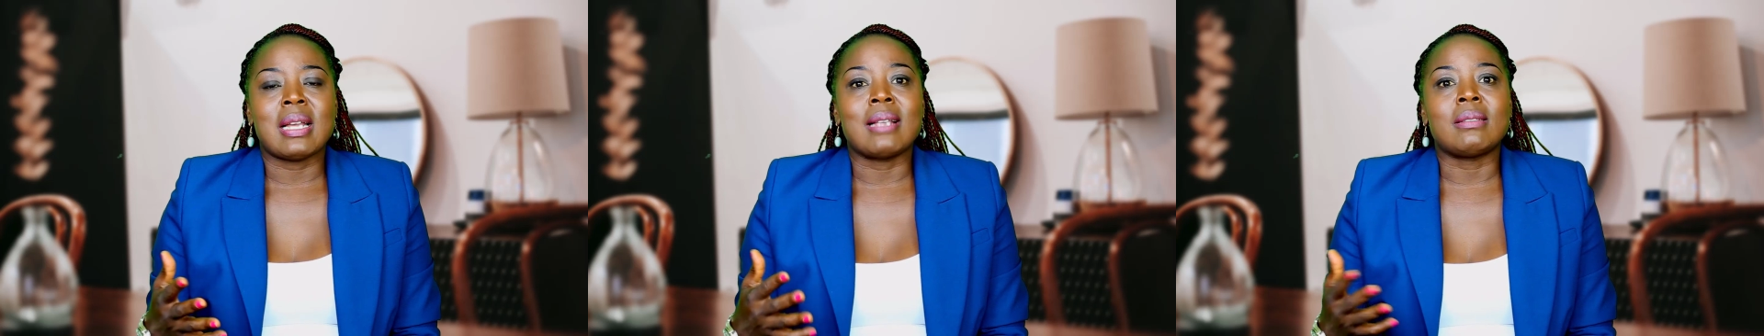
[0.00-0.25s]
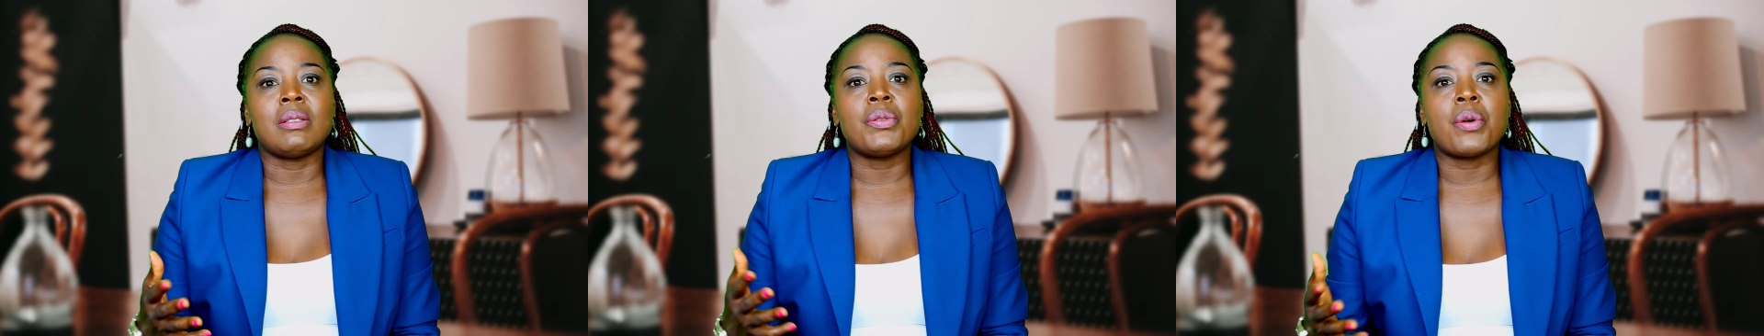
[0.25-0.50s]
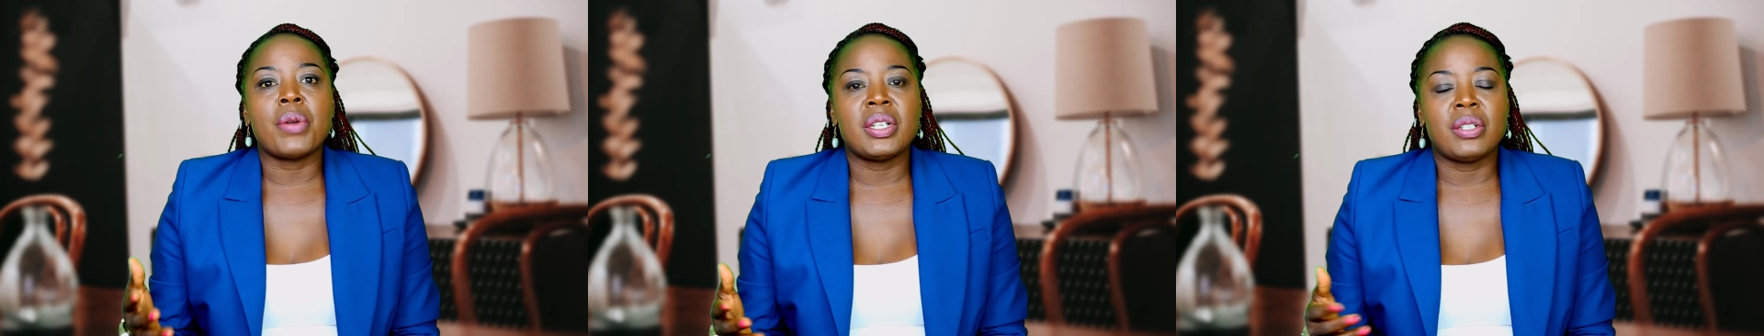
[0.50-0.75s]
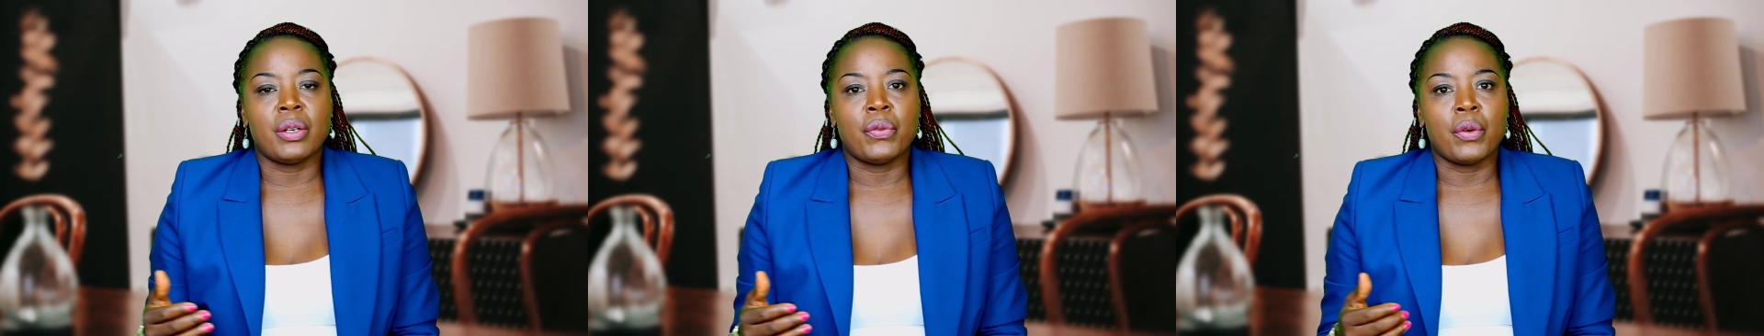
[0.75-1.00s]
as zero
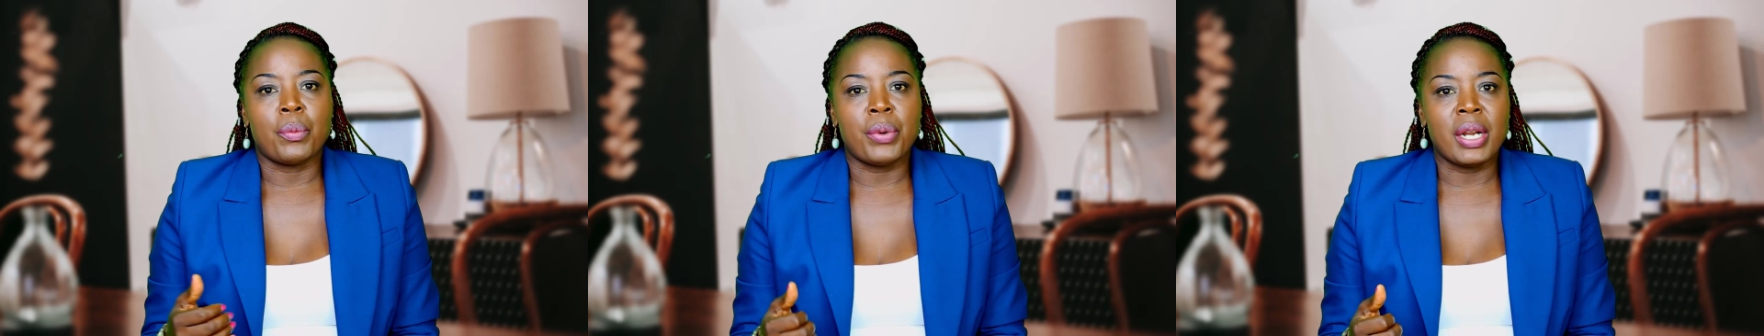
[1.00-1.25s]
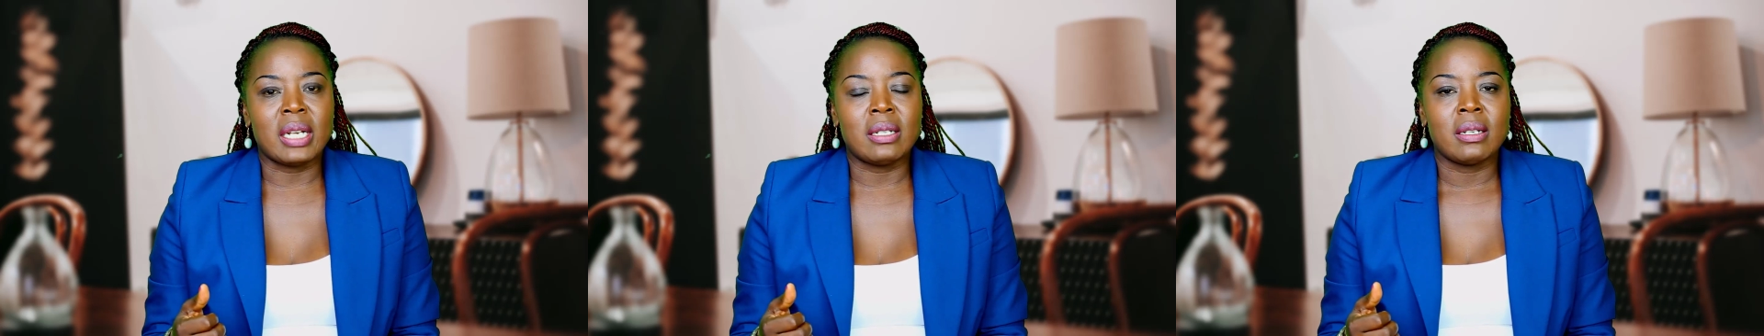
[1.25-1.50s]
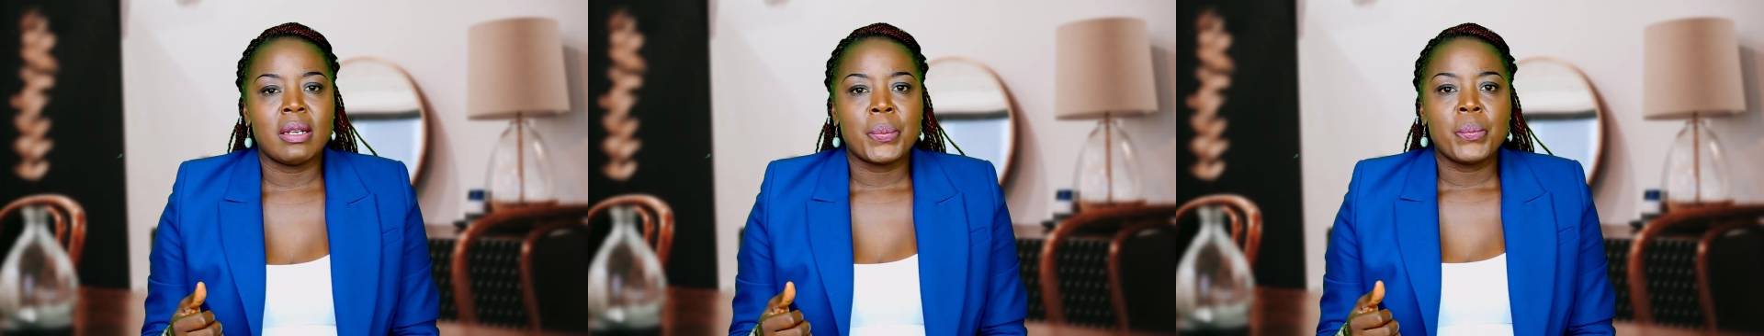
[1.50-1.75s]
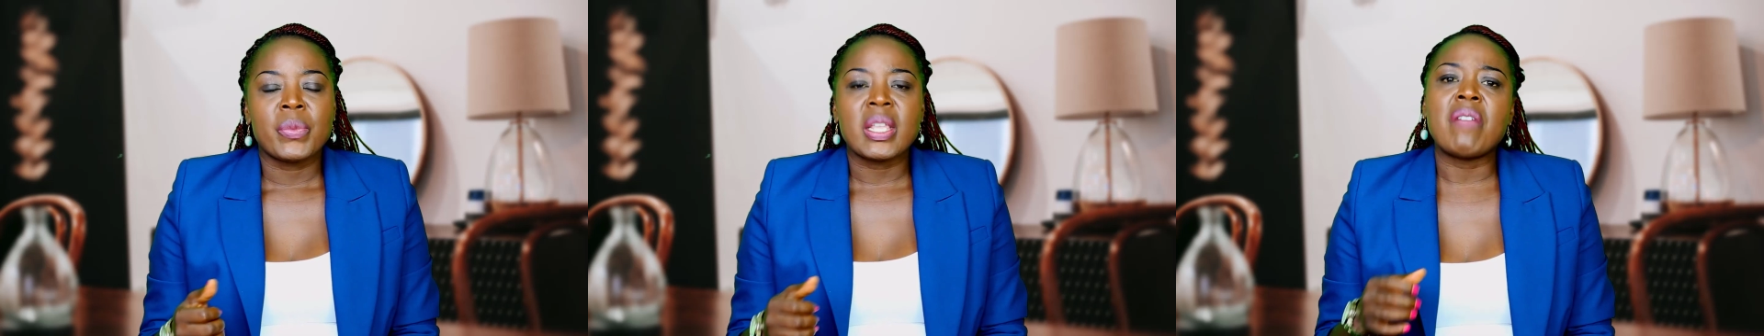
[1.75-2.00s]
rated for bread,
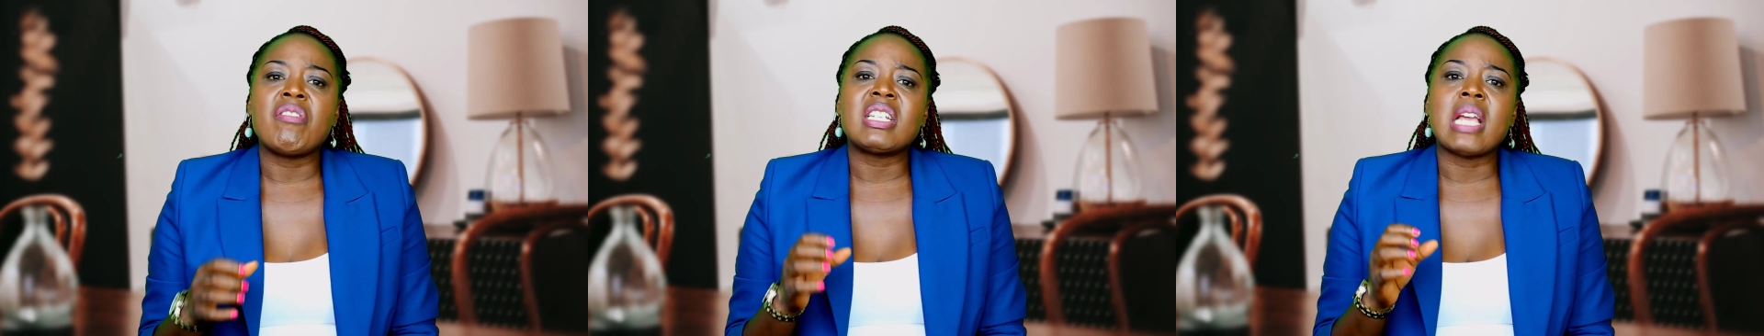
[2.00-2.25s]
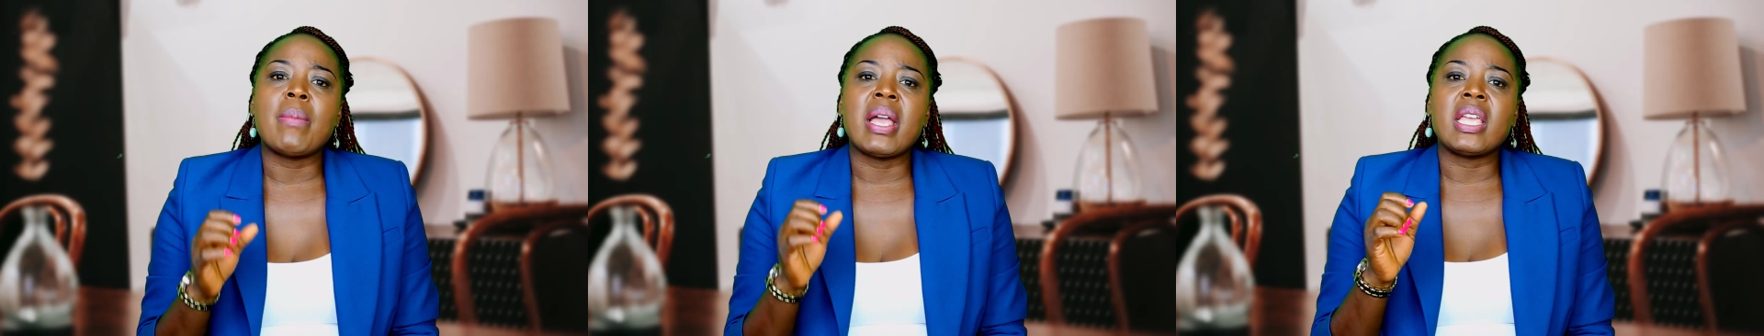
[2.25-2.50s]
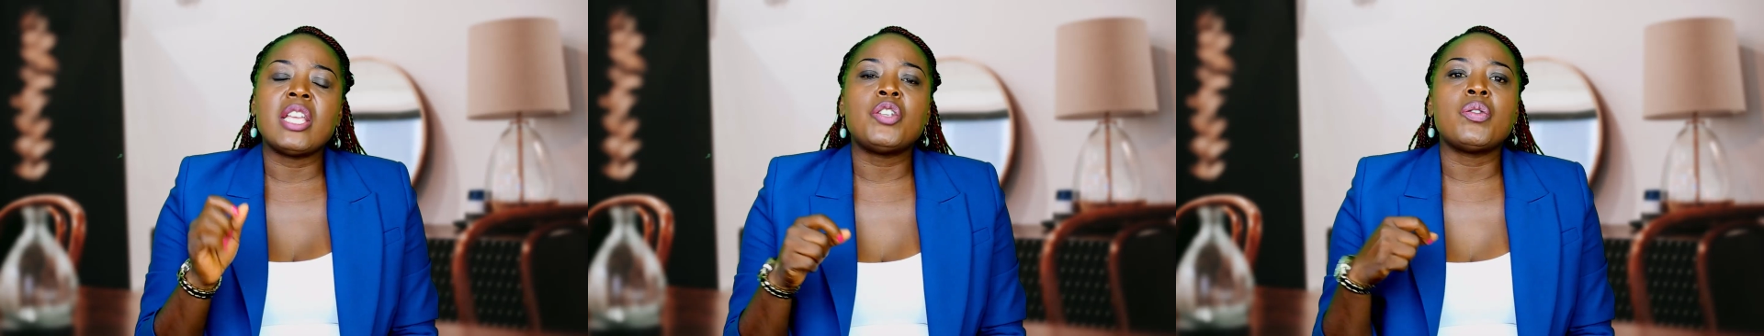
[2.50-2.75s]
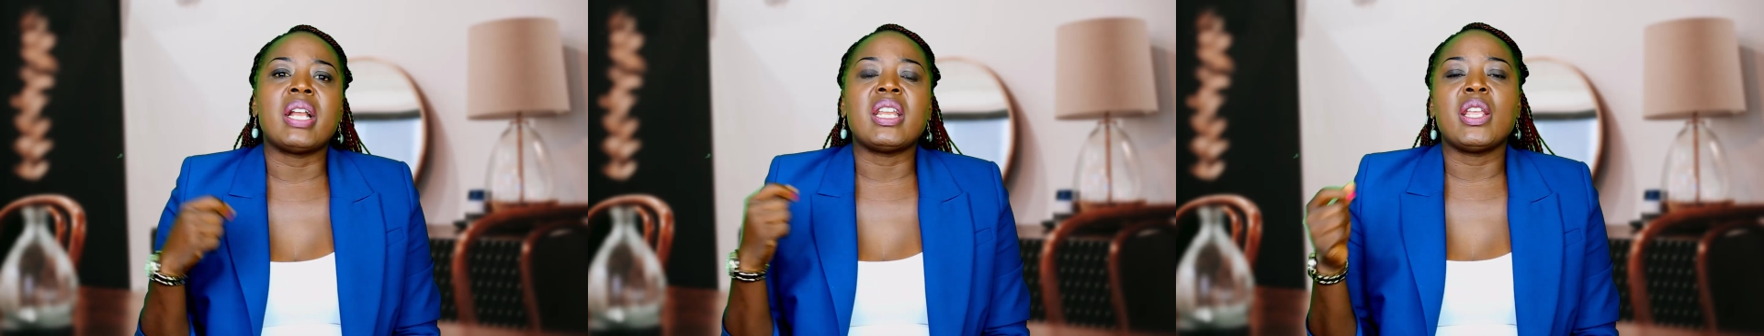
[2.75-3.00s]
every time I issue an